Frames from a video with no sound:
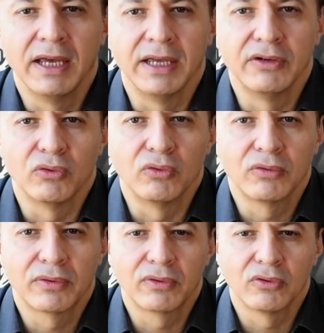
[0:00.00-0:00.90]
and
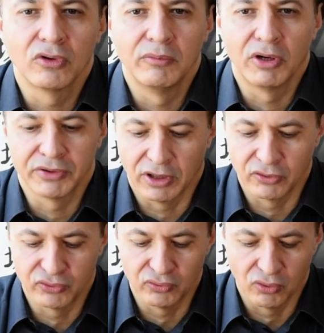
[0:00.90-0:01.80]
also about how
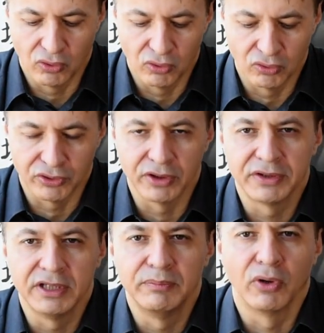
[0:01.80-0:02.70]
to hold a
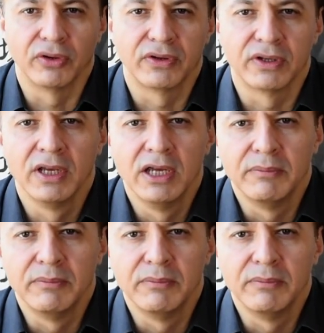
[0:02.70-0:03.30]
teapot,